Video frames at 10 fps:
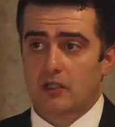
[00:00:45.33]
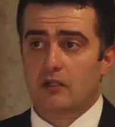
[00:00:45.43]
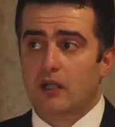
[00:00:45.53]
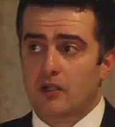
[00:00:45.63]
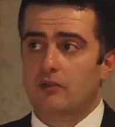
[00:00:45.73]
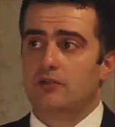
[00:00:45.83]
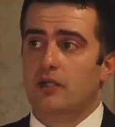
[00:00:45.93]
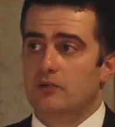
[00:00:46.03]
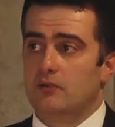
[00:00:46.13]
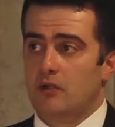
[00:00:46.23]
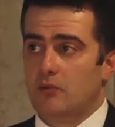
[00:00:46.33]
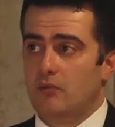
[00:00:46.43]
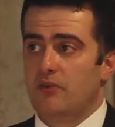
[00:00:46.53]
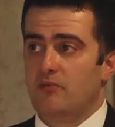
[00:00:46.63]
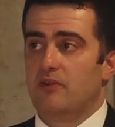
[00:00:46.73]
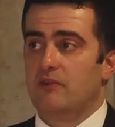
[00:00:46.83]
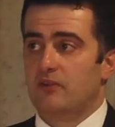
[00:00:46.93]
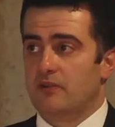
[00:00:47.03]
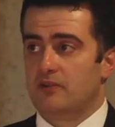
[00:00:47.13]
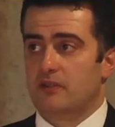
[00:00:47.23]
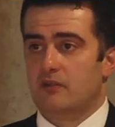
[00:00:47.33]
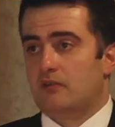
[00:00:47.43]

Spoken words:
And then you try to come up with methodologies.